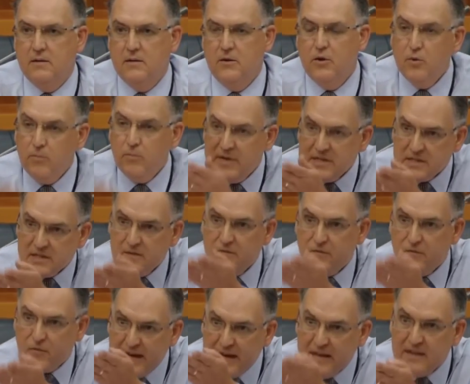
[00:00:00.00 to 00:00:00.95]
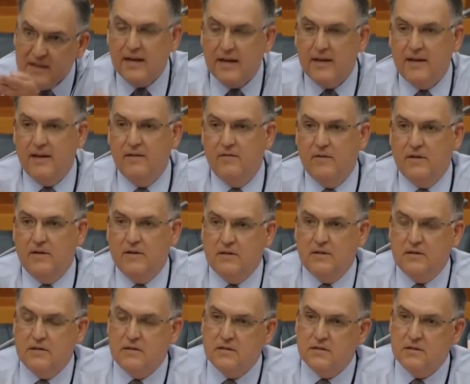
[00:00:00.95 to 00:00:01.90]
You must have read that
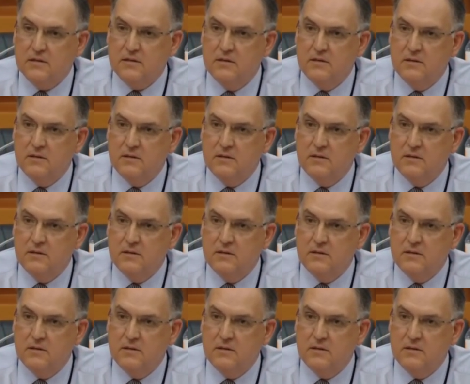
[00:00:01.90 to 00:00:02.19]
evidence.